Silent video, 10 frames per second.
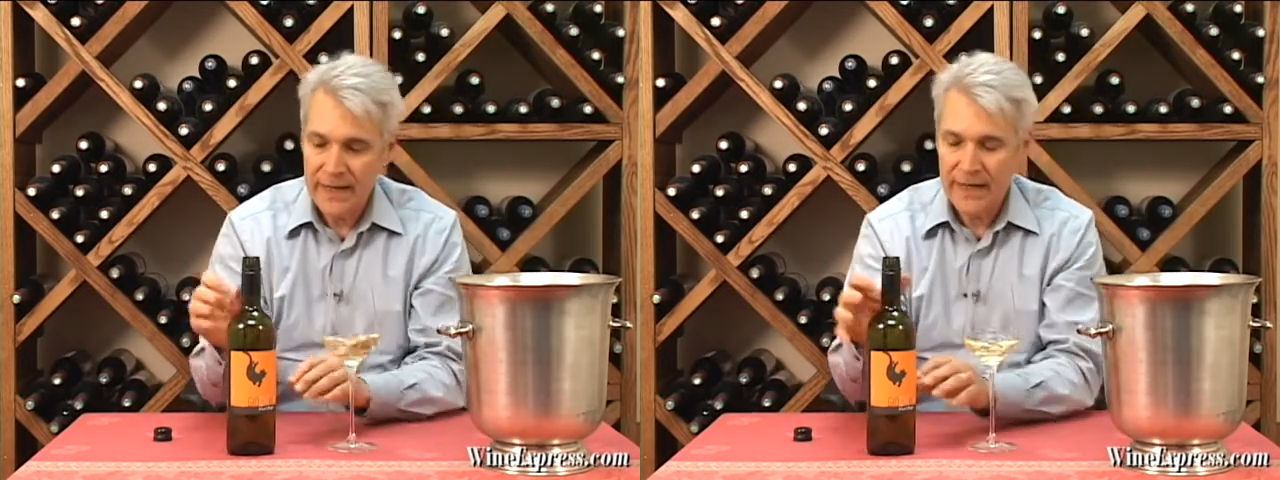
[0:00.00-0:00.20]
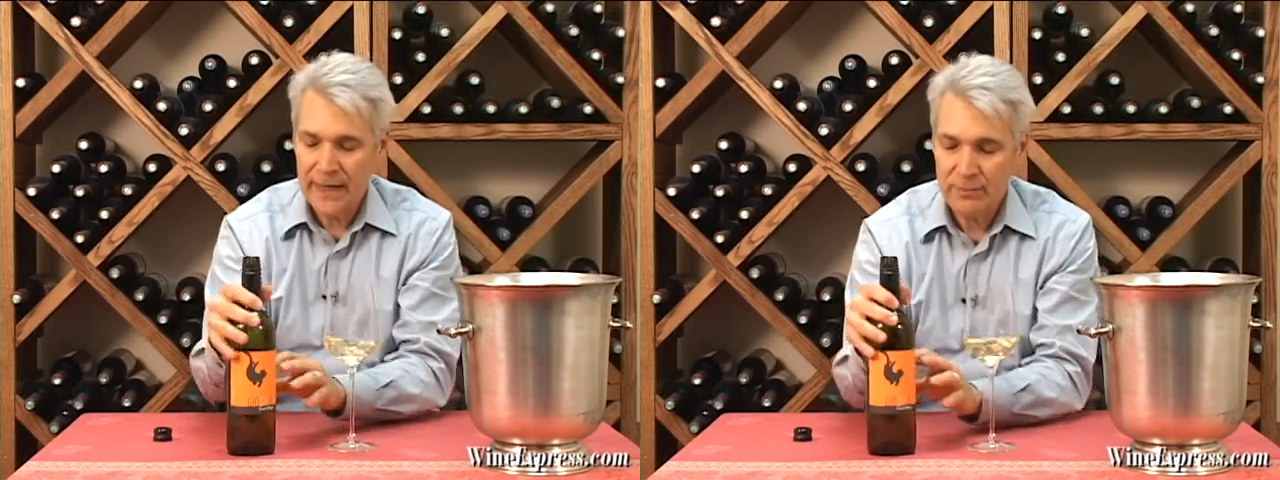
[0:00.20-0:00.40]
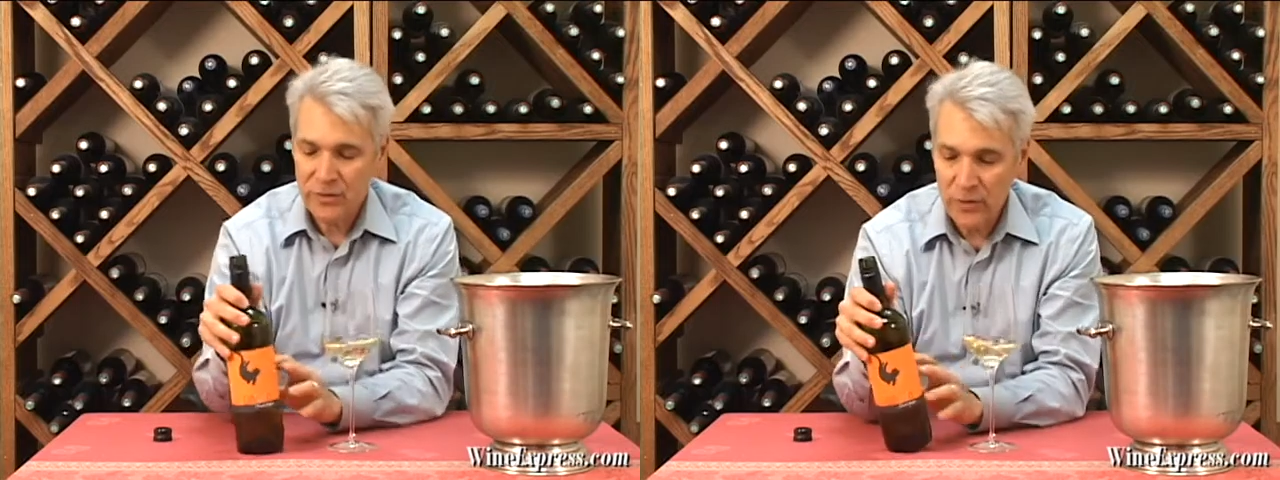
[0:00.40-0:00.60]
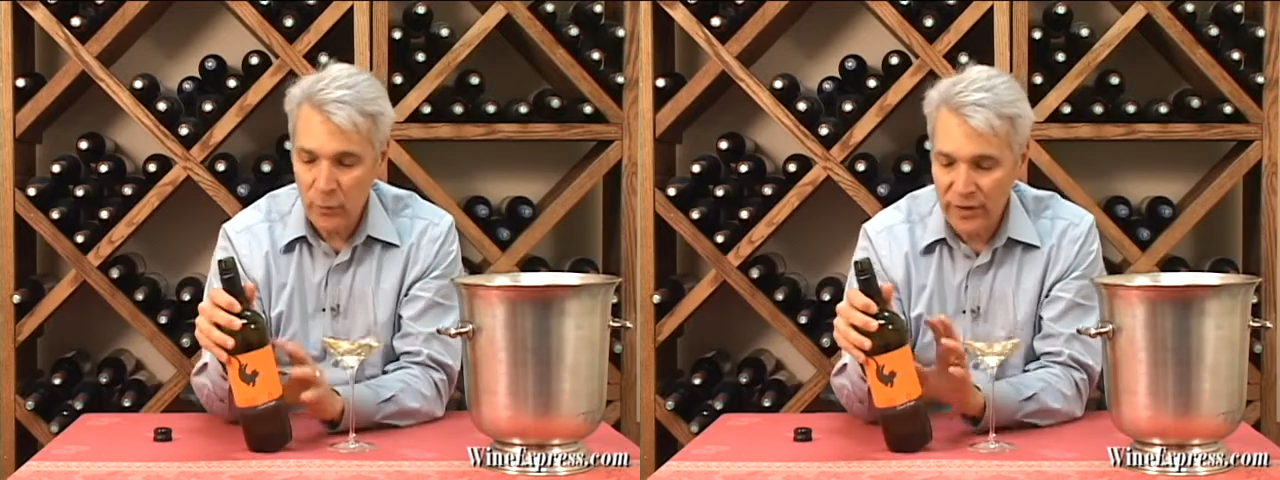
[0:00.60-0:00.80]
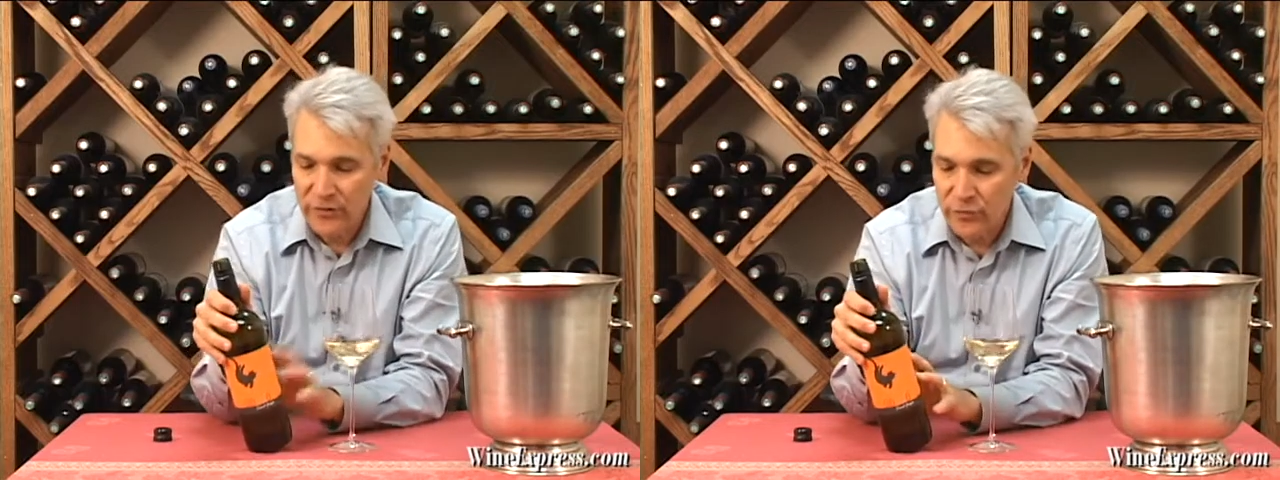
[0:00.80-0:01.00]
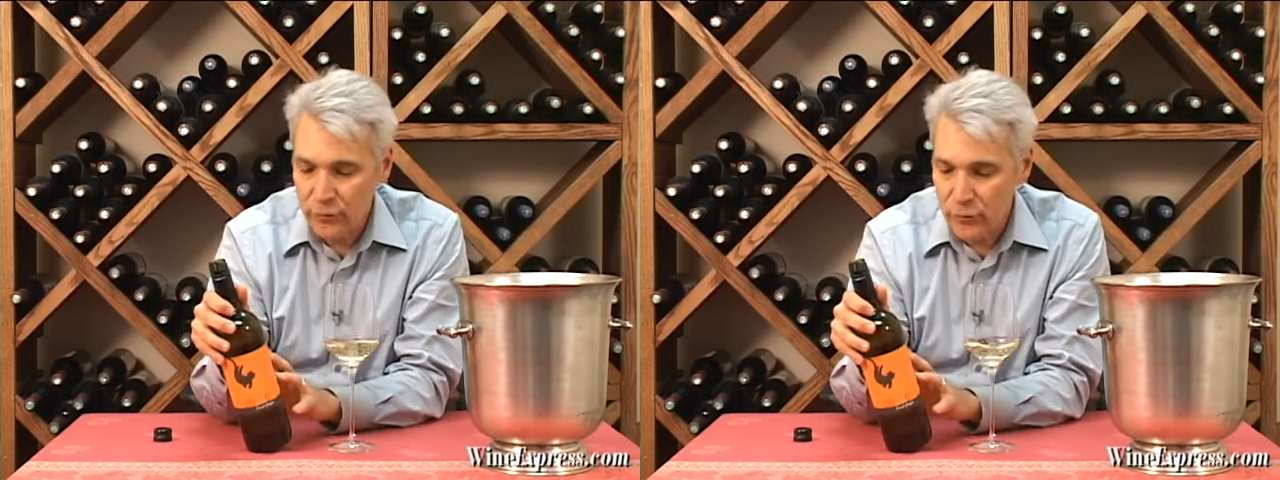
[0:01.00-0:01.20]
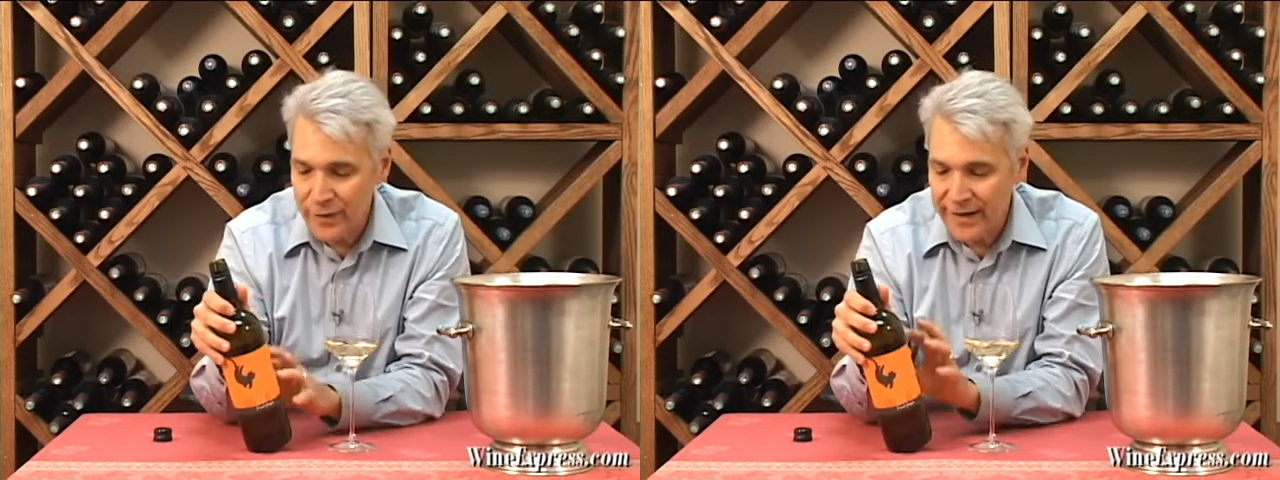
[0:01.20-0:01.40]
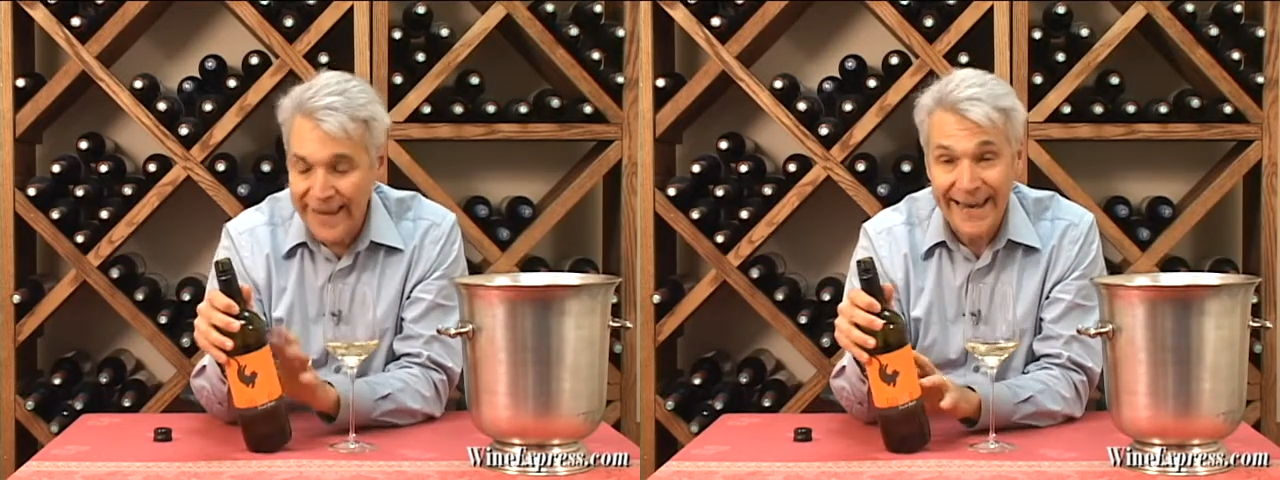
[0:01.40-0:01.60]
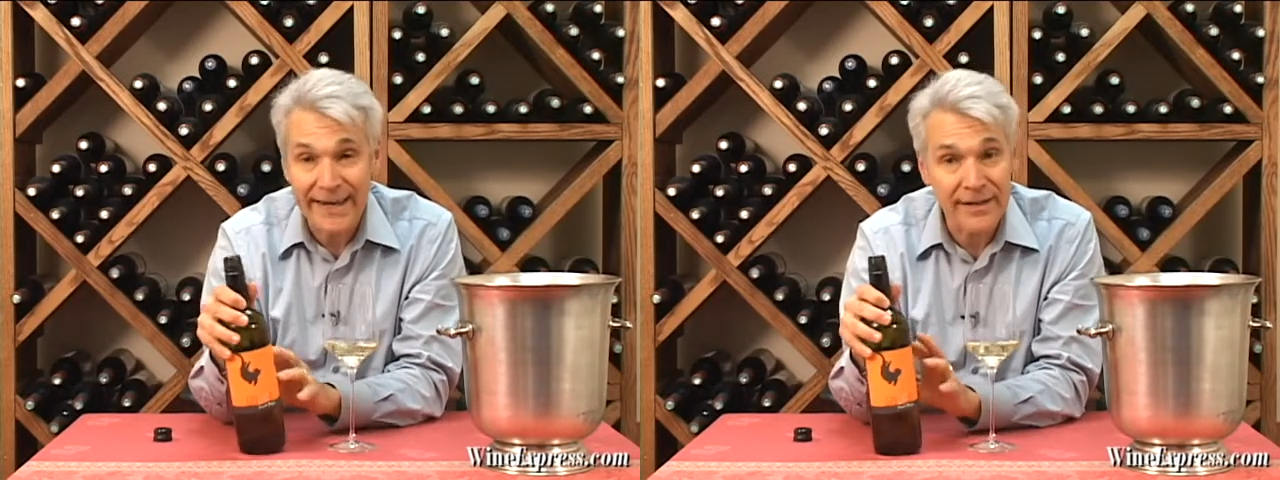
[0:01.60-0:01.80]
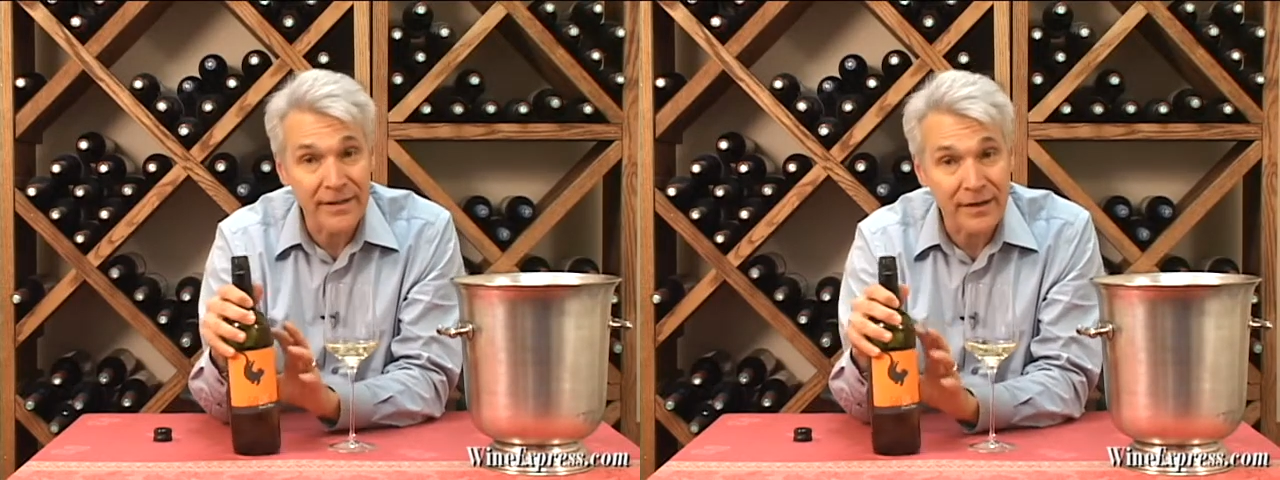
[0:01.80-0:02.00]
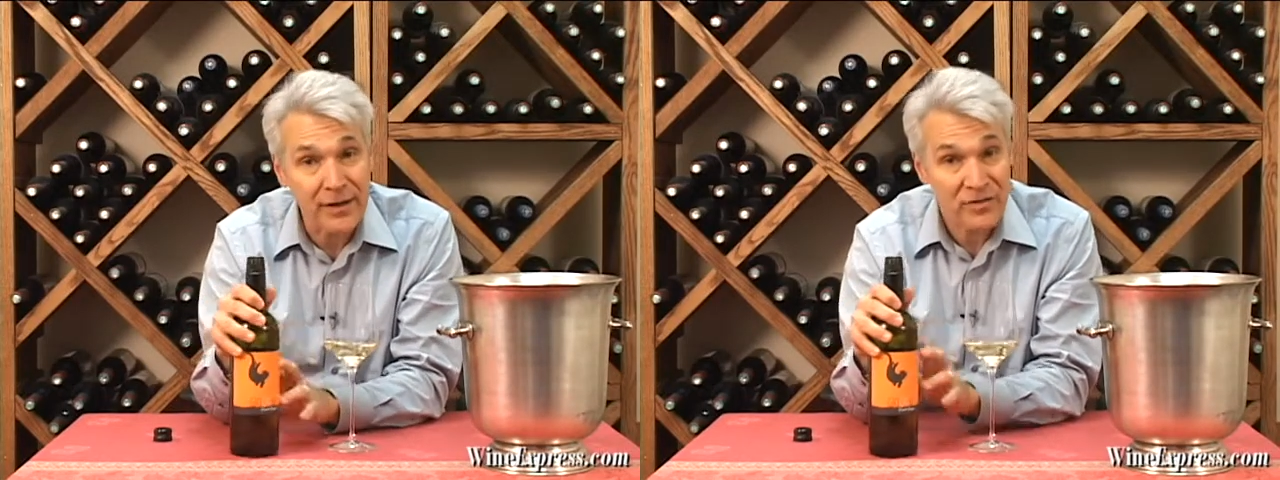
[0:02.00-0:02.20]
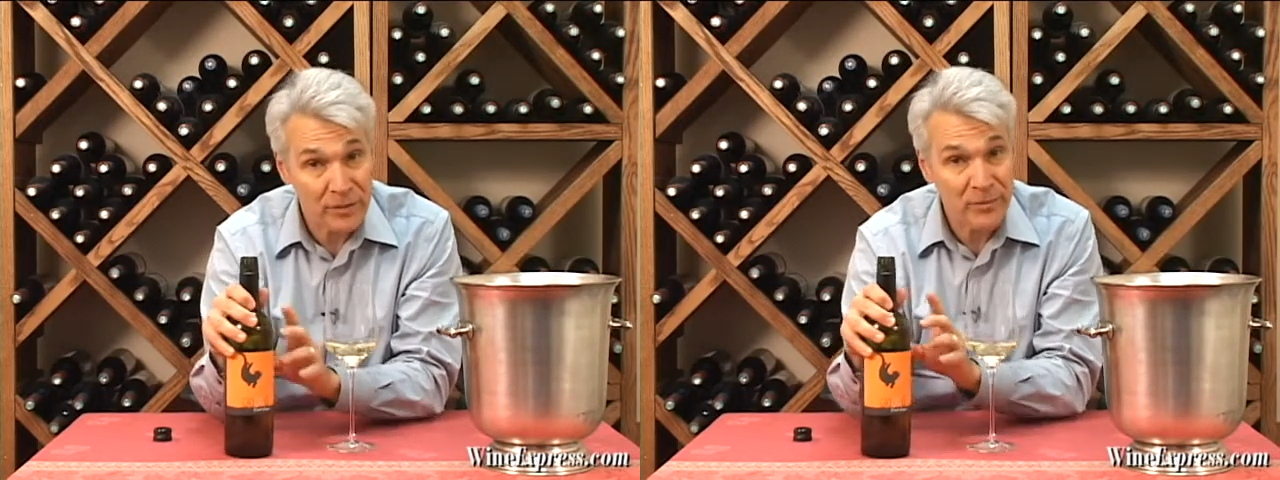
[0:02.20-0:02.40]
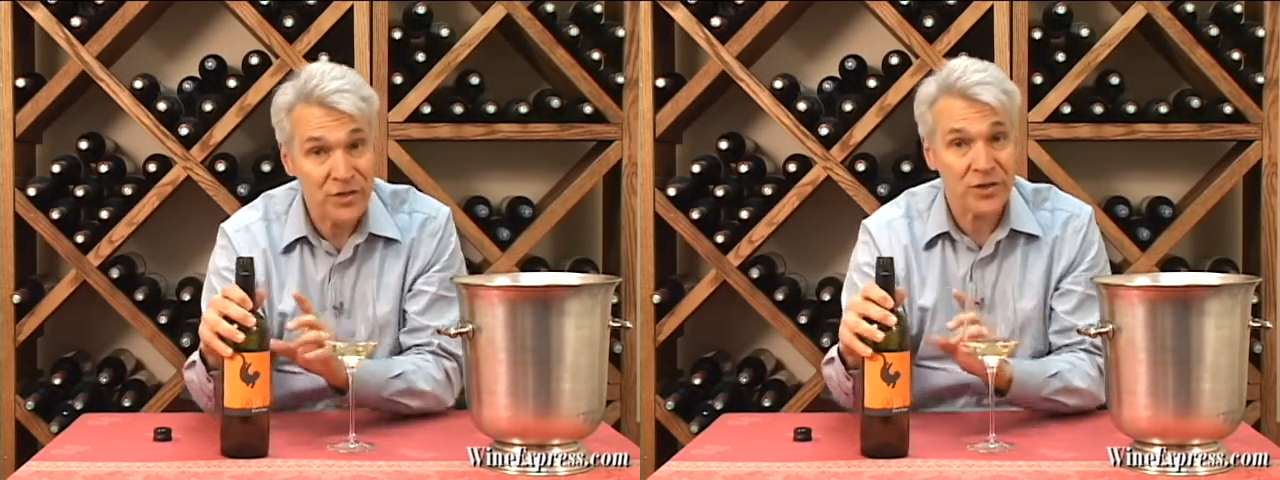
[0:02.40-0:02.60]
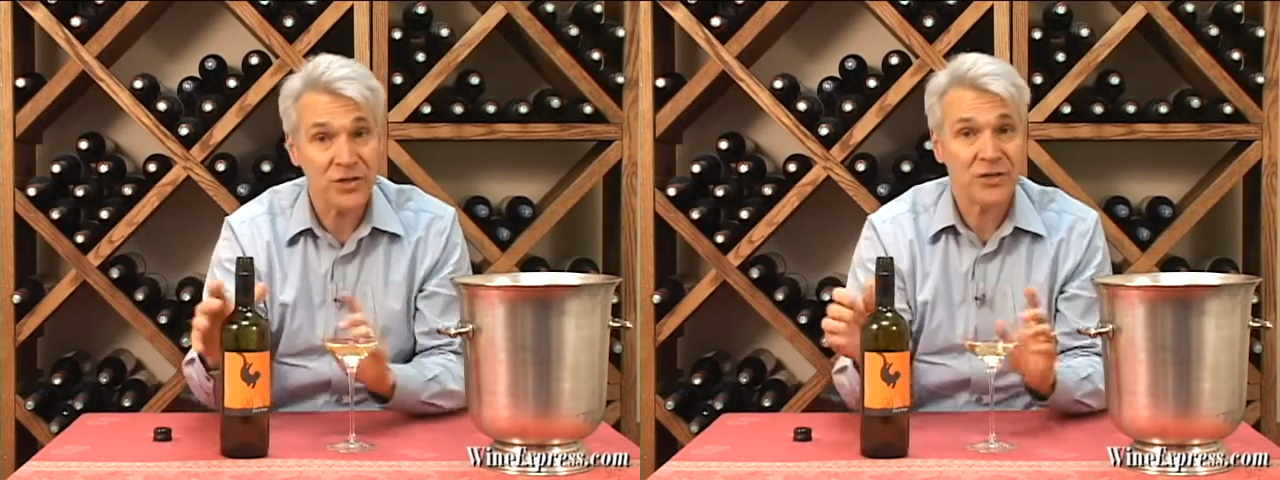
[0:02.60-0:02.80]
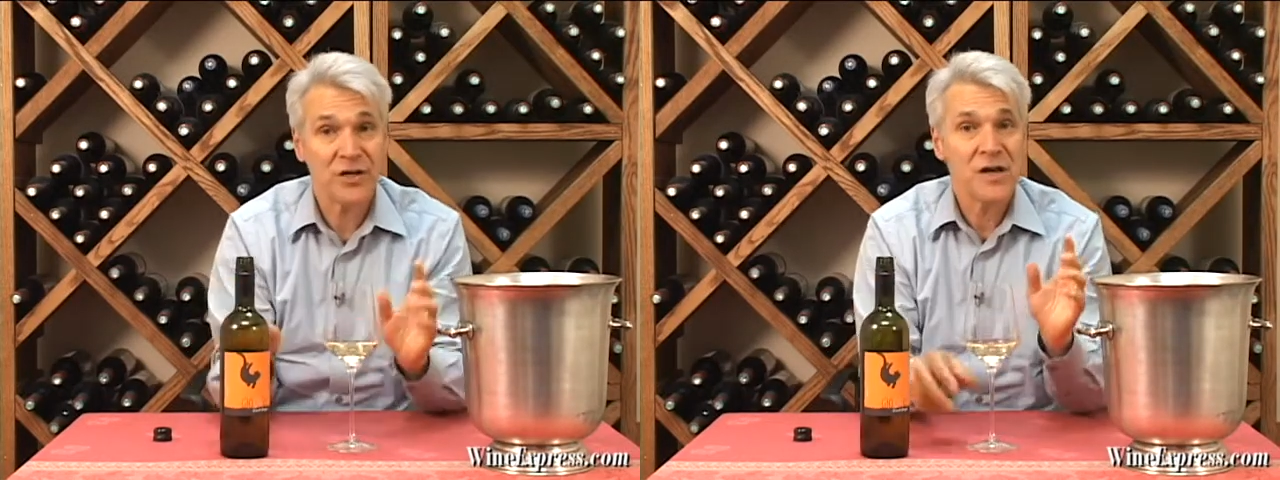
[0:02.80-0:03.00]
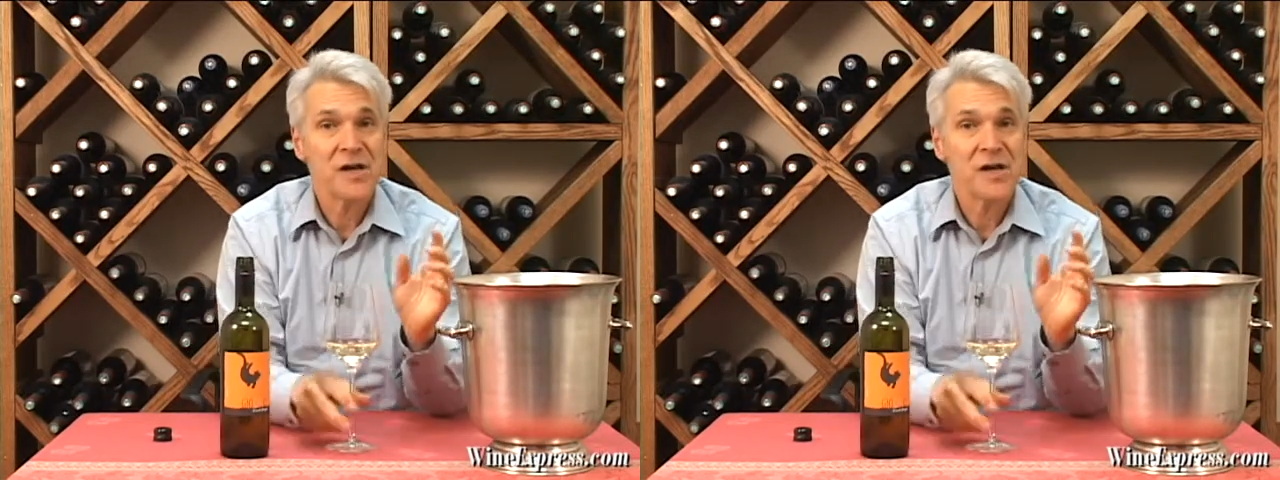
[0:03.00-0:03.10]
Um, so he went to uh, Adi uh, Simcic,